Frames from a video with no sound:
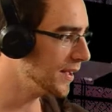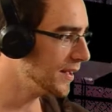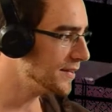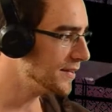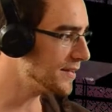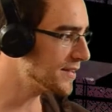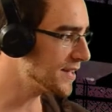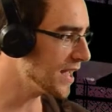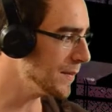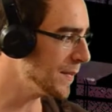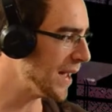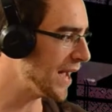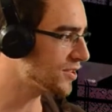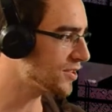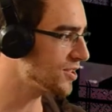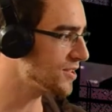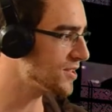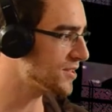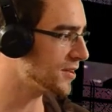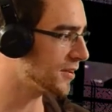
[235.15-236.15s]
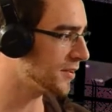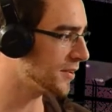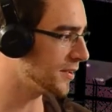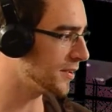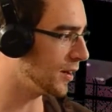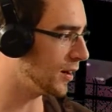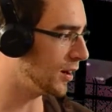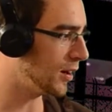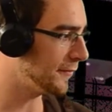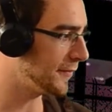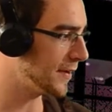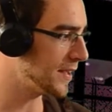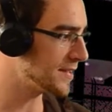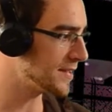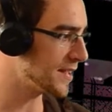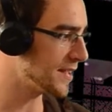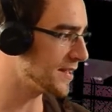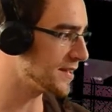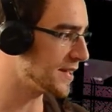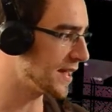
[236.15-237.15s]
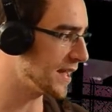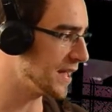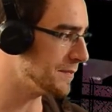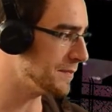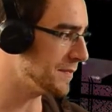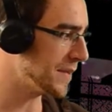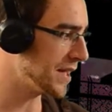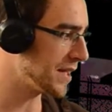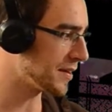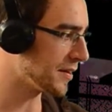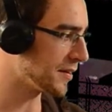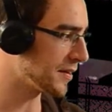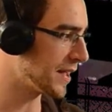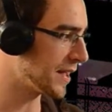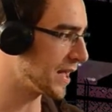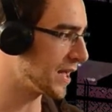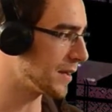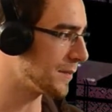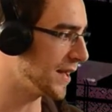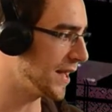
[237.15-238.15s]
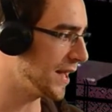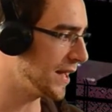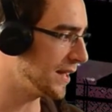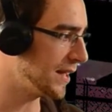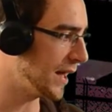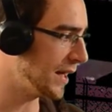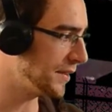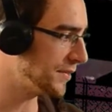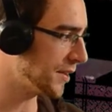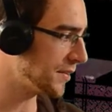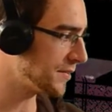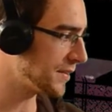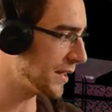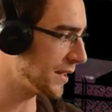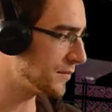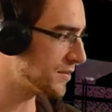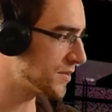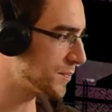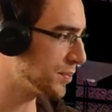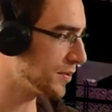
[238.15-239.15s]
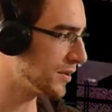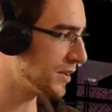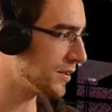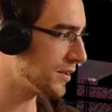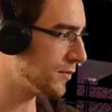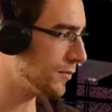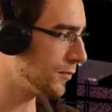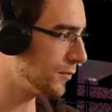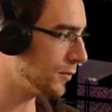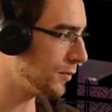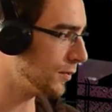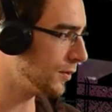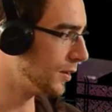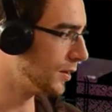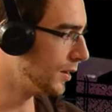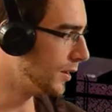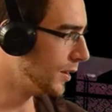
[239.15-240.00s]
This game actually started off as a Game Maker game, and I thought that was pretty cool,